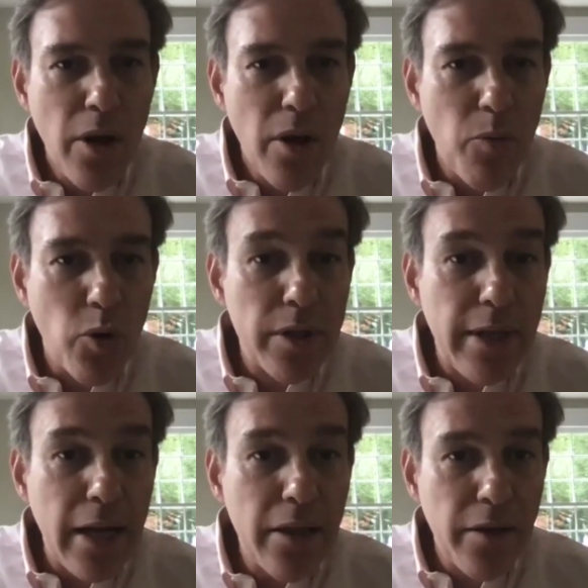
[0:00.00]
more
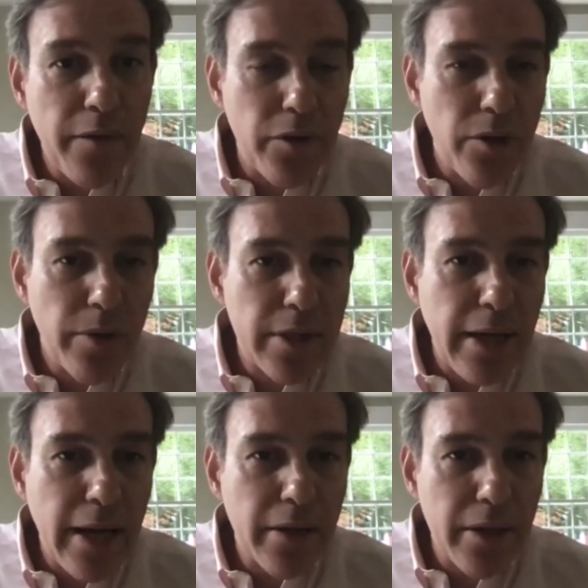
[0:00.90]
deadly flu
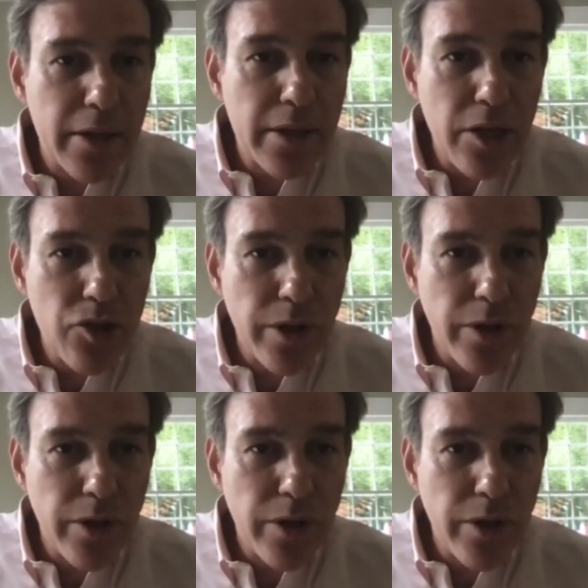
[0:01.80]
exactly a century or